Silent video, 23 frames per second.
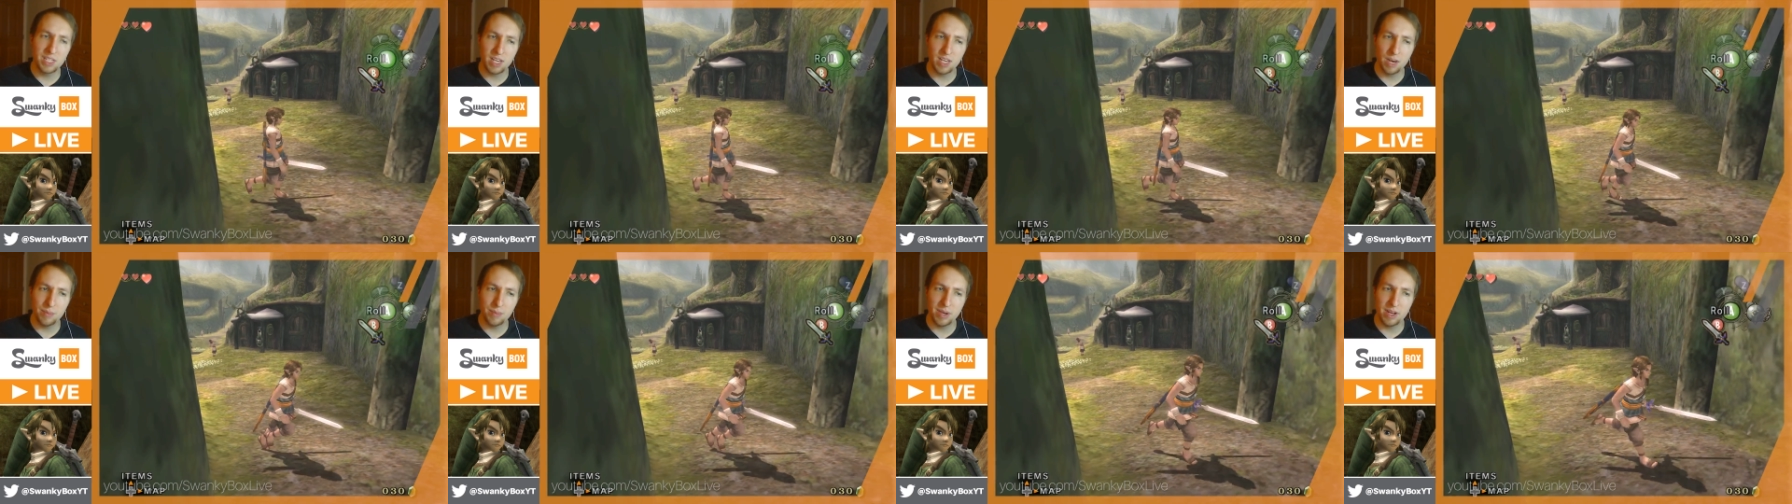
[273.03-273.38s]

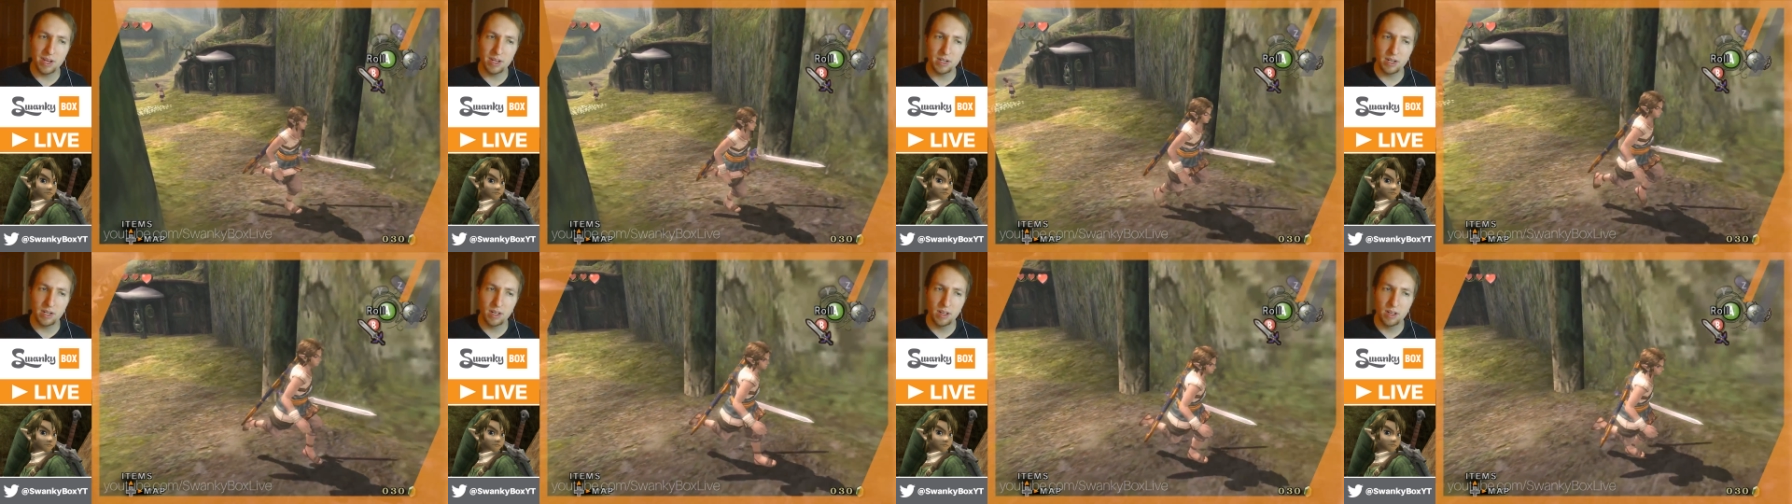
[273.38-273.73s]
come
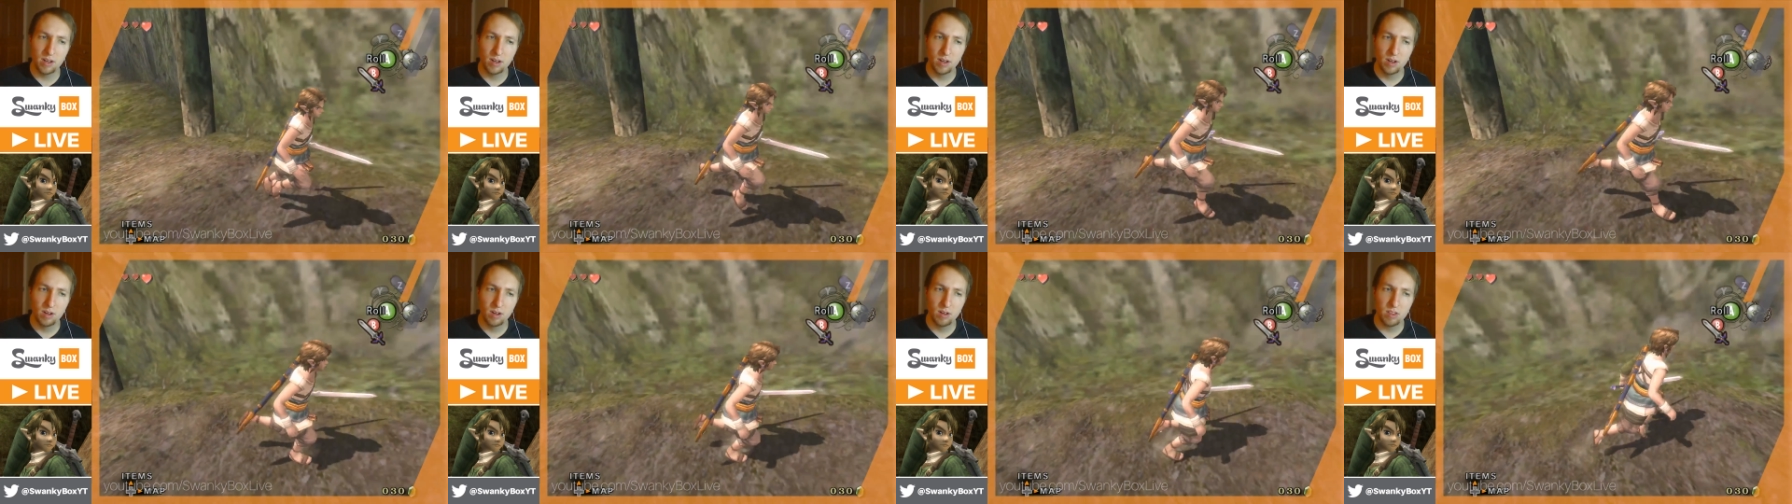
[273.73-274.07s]
in
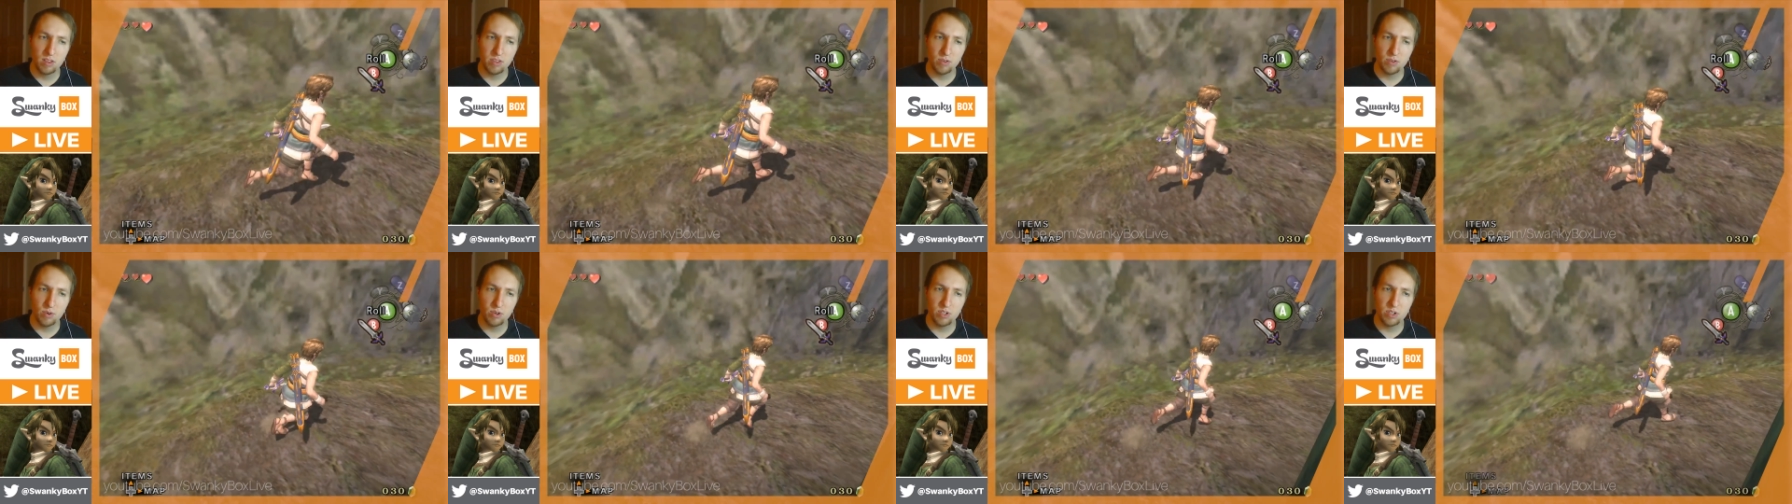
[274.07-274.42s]

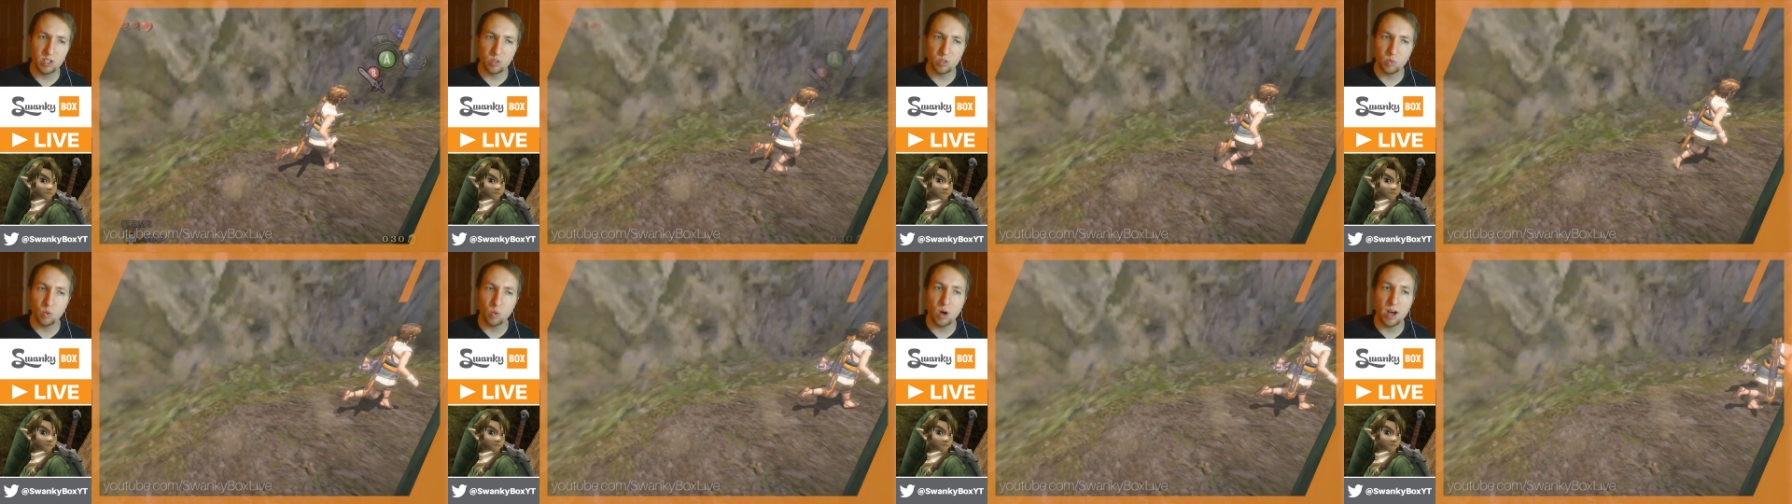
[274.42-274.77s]
through
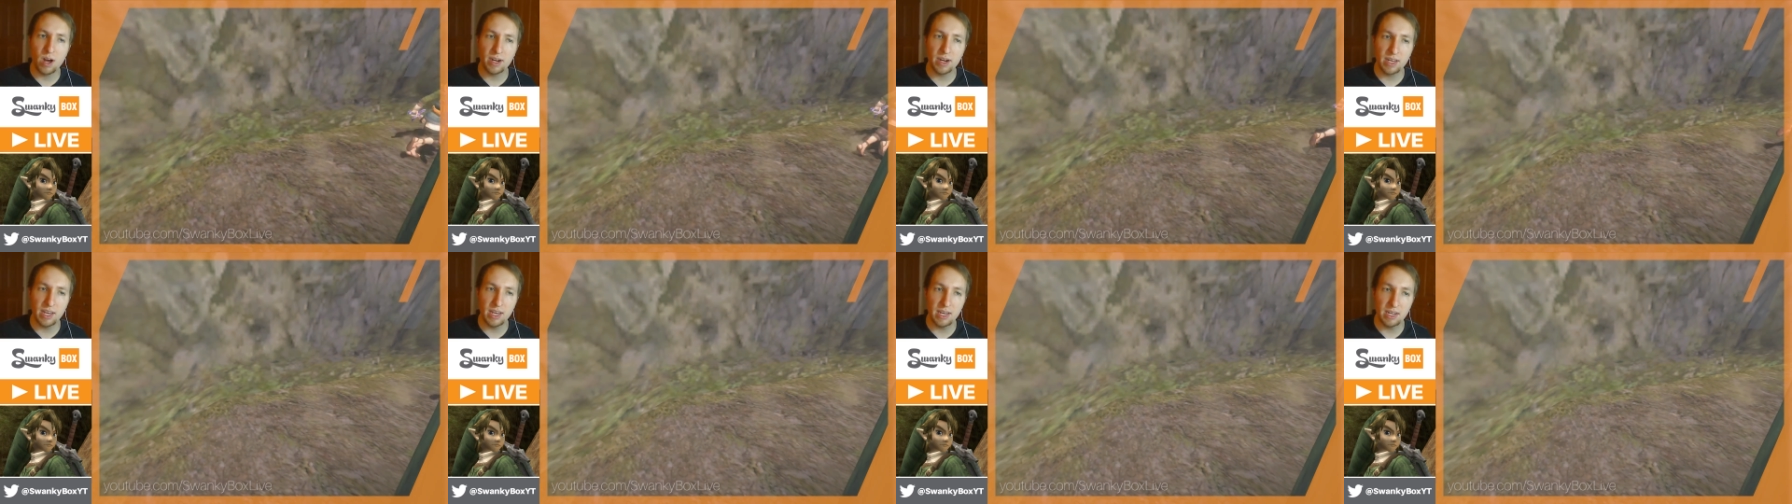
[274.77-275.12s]
just
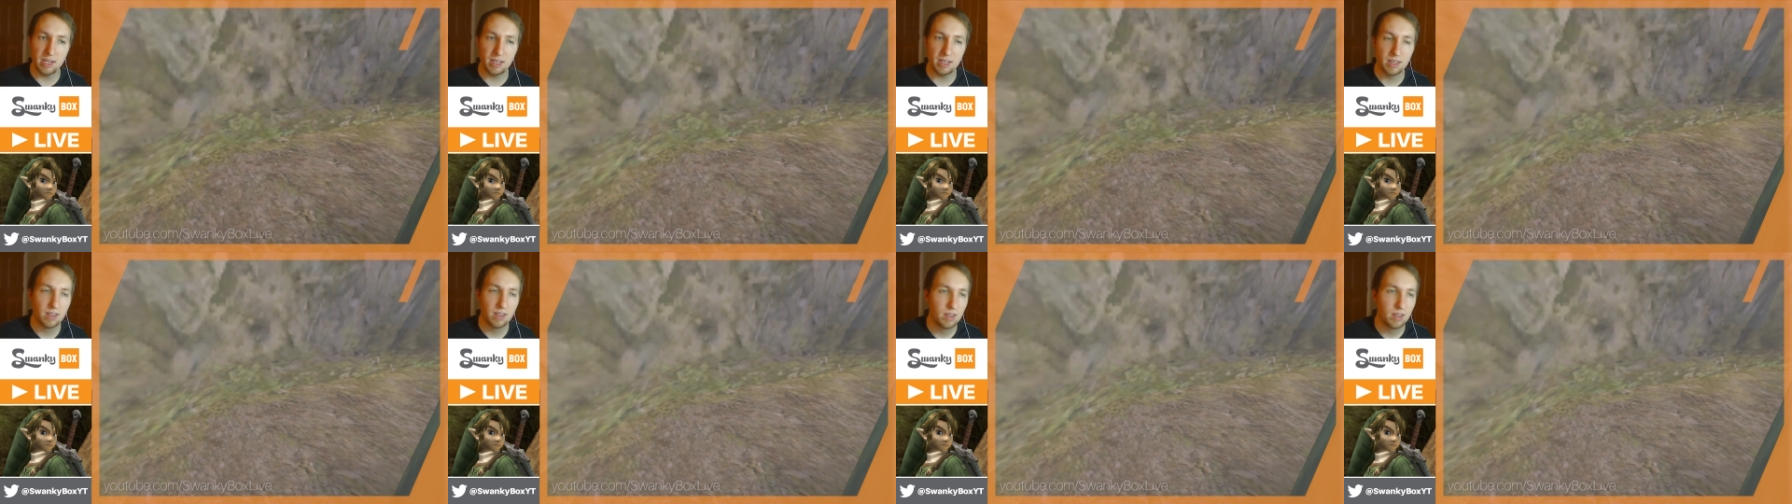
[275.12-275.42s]
walking.